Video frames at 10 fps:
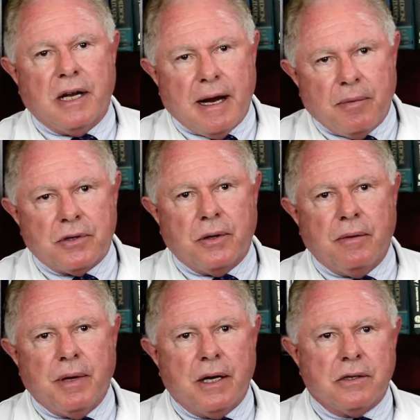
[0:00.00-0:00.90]
laboratory
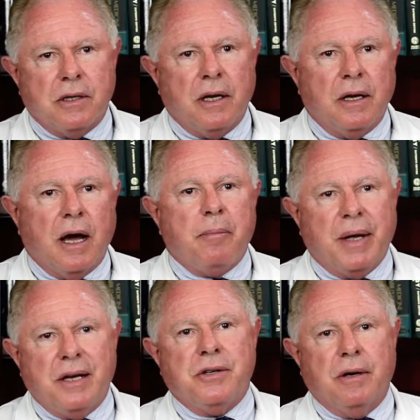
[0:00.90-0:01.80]
medicine and not
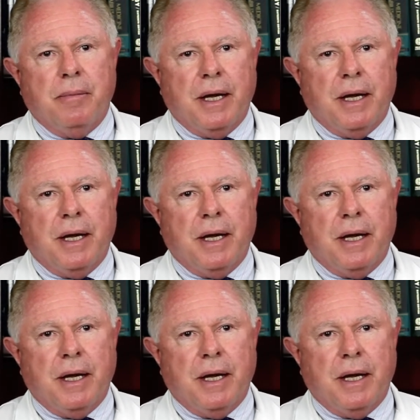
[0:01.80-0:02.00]
patient